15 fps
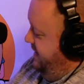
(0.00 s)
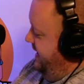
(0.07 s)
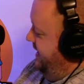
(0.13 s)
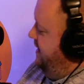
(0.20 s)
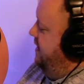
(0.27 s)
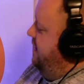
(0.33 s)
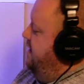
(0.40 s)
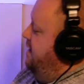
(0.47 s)

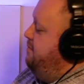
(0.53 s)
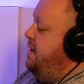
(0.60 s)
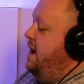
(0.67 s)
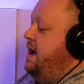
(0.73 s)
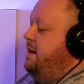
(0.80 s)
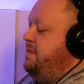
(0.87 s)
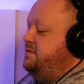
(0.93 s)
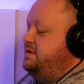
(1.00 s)
like,
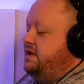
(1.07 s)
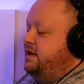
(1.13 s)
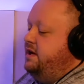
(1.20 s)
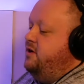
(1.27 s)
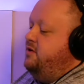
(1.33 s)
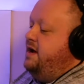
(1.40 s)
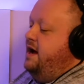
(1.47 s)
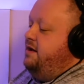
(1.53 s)
mom, I'm just gonna
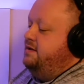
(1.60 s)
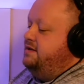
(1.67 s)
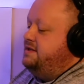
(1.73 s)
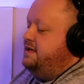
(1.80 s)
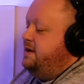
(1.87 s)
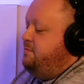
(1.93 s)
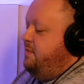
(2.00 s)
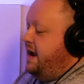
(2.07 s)
go down and
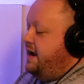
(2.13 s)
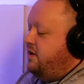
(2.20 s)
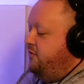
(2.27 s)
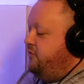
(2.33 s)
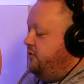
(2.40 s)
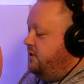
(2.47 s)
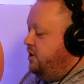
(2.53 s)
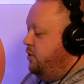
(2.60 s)
see Michael
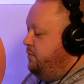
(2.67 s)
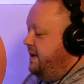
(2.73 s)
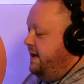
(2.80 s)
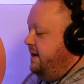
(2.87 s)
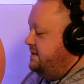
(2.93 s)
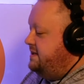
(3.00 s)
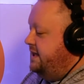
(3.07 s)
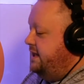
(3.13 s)
for a little
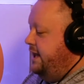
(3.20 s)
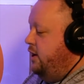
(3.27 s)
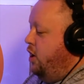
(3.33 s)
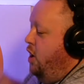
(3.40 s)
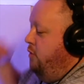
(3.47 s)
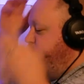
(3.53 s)
bit. I'll see you later.